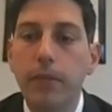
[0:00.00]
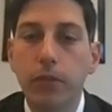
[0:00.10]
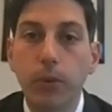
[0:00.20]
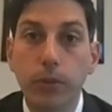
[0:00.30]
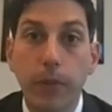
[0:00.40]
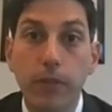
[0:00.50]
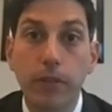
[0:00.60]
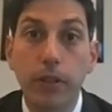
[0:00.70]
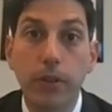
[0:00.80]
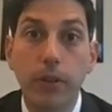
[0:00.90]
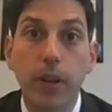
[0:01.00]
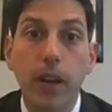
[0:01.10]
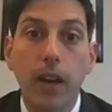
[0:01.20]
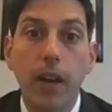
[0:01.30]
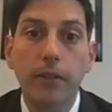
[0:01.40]
schools must do
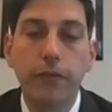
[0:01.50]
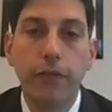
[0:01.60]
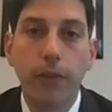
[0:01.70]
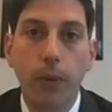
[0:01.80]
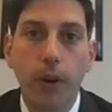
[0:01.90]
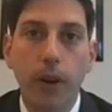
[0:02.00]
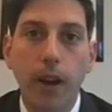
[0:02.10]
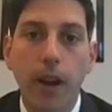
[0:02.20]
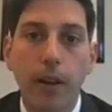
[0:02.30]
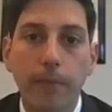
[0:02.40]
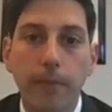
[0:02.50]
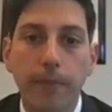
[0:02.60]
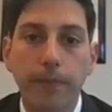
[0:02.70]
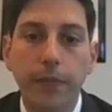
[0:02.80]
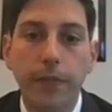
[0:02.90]
for
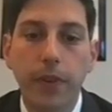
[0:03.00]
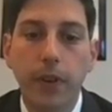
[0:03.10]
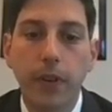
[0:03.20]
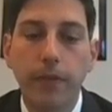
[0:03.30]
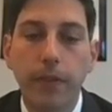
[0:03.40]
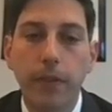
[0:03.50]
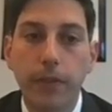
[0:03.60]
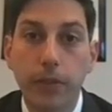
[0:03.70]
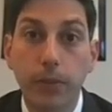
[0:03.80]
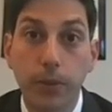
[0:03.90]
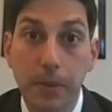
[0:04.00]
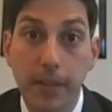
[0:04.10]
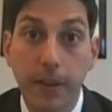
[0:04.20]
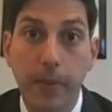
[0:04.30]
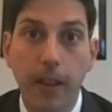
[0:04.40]
for
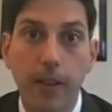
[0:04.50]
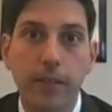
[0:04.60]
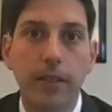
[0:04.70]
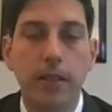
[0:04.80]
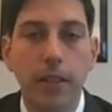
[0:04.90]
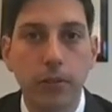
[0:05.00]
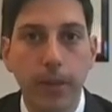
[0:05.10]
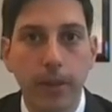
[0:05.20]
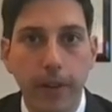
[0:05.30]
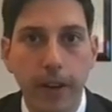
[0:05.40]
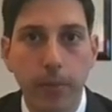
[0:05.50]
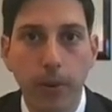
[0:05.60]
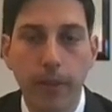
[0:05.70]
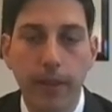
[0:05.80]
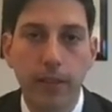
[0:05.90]
school-specific policies. And this would be a very
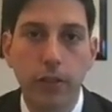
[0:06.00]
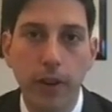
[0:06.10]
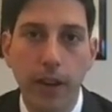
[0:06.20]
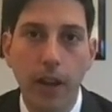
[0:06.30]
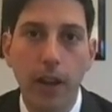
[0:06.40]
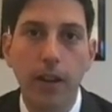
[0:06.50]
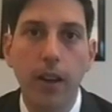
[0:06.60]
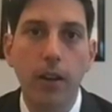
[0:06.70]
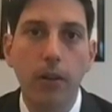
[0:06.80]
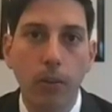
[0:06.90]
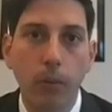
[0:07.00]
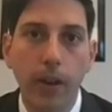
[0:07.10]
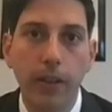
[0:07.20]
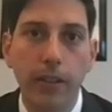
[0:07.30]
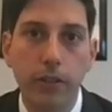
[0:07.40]
important thing to train on.
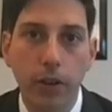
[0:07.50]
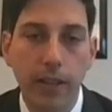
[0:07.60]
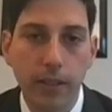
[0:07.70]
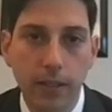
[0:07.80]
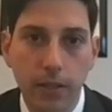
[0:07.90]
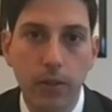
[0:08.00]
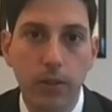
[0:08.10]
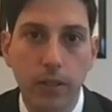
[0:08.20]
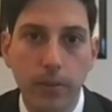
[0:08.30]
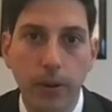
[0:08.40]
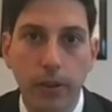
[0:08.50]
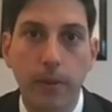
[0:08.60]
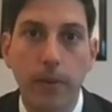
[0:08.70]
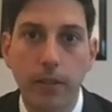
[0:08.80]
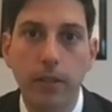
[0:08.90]
What is your institution's
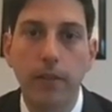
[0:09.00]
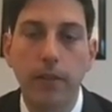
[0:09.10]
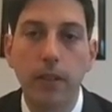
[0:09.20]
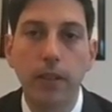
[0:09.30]
program or activity?